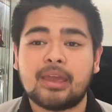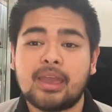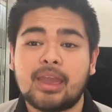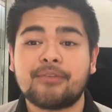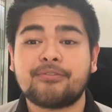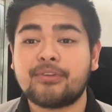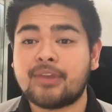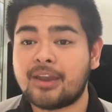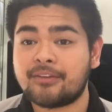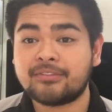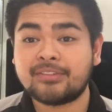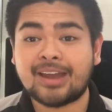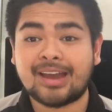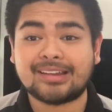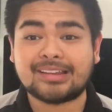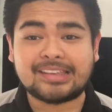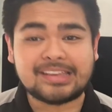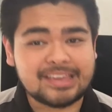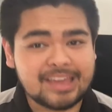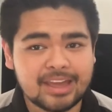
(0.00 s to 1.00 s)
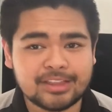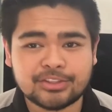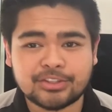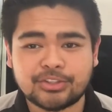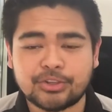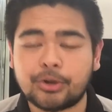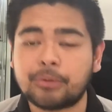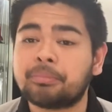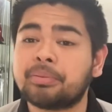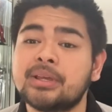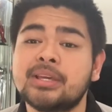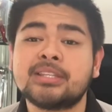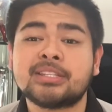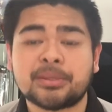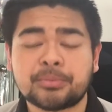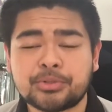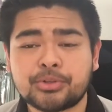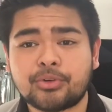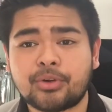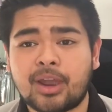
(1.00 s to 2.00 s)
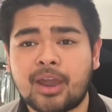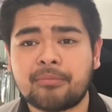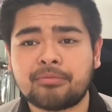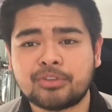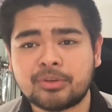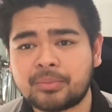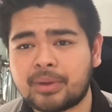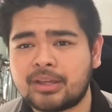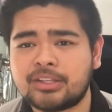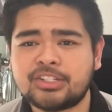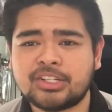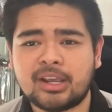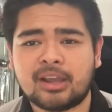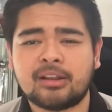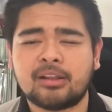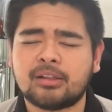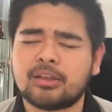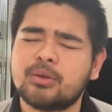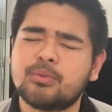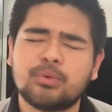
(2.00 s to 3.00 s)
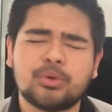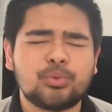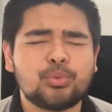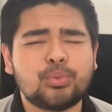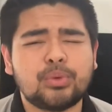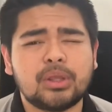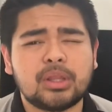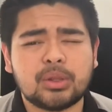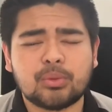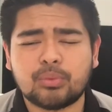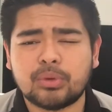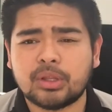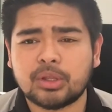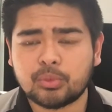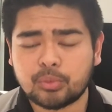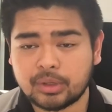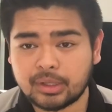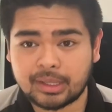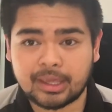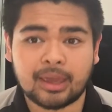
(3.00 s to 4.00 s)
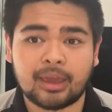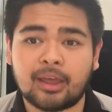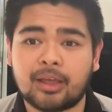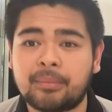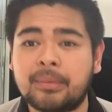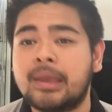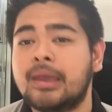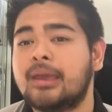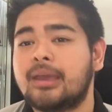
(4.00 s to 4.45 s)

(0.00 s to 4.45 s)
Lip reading: If you have not yet so, please subscribe to my channel. It would really, really, really help.